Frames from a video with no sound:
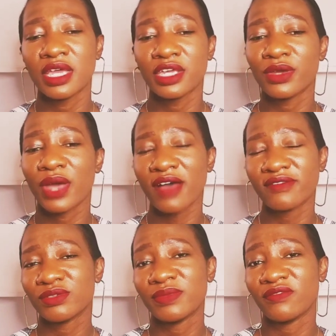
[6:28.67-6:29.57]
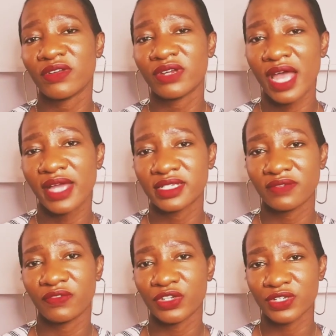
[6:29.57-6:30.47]
you have to be very
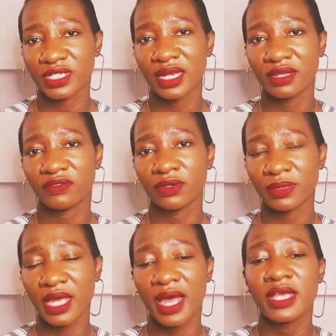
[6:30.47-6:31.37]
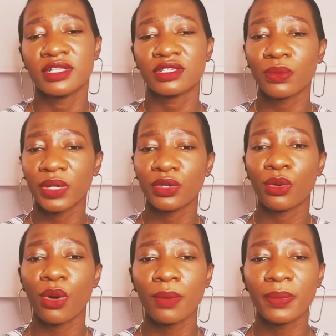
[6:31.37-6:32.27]
active when you're selling from there. So when you
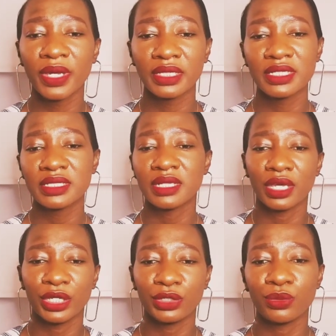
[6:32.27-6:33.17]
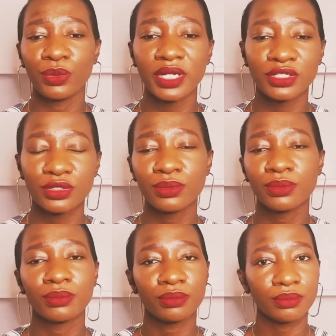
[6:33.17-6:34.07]
open this, you want to
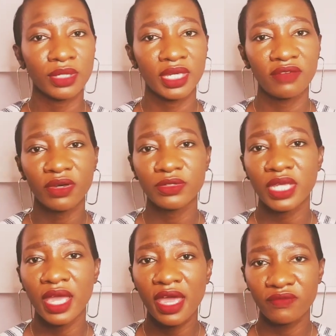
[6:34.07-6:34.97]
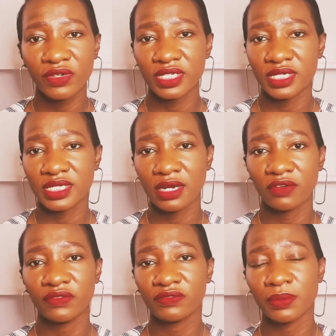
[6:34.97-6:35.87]
give out every detail
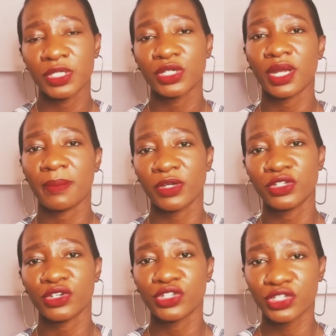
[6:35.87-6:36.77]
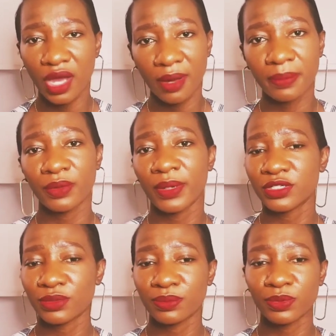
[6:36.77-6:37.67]
of information about your shop. You want
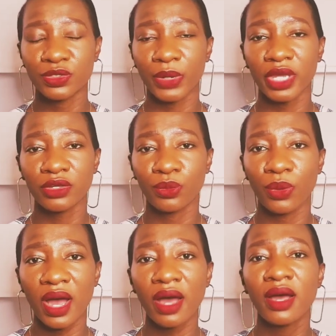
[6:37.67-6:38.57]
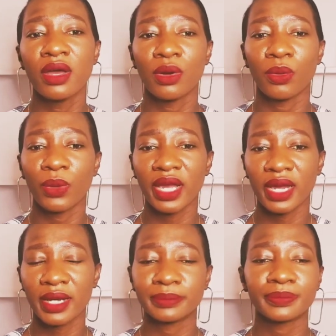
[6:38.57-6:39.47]
to put where you are, where